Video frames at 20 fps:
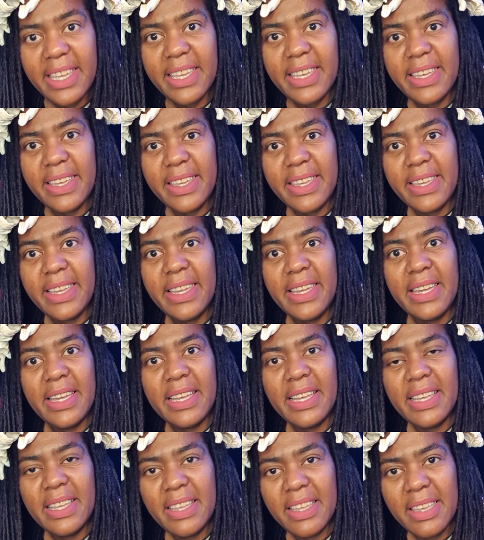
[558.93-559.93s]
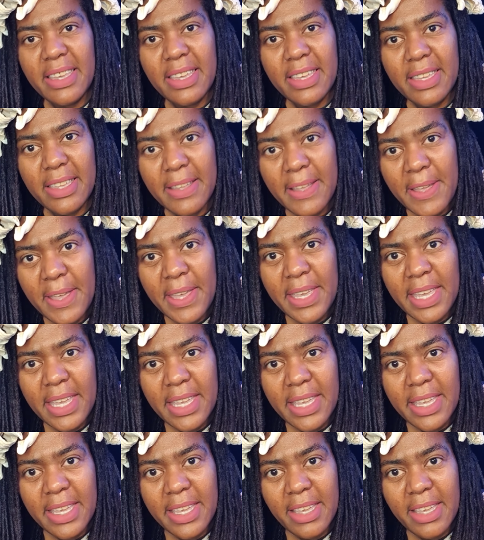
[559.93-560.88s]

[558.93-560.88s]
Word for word: Uh, uh, uh,